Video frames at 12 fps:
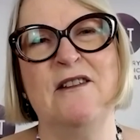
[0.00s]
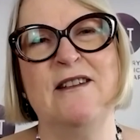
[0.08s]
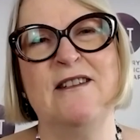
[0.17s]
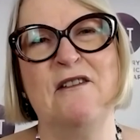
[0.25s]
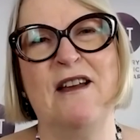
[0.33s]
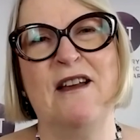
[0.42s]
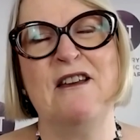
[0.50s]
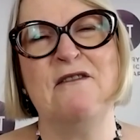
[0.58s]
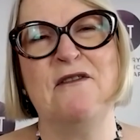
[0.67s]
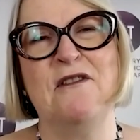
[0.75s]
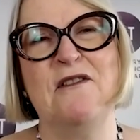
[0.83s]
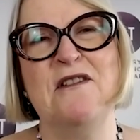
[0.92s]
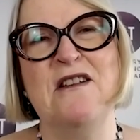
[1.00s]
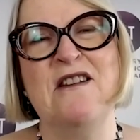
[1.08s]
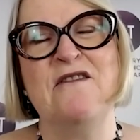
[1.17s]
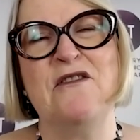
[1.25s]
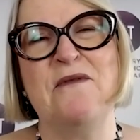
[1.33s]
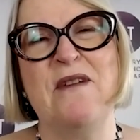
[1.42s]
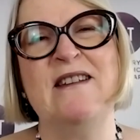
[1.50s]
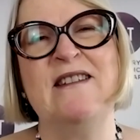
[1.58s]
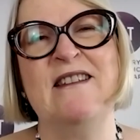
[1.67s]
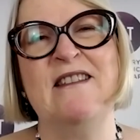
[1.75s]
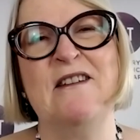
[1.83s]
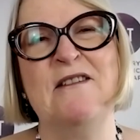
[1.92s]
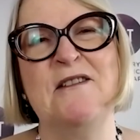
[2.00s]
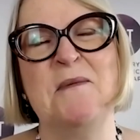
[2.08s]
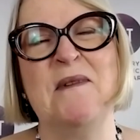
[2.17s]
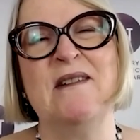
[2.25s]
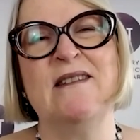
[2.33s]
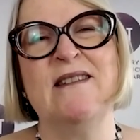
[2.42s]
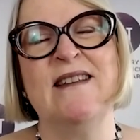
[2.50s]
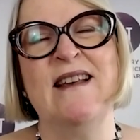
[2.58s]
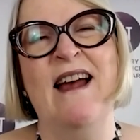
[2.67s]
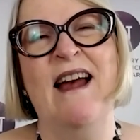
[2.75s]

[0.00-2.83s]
So thank you for raising those ones.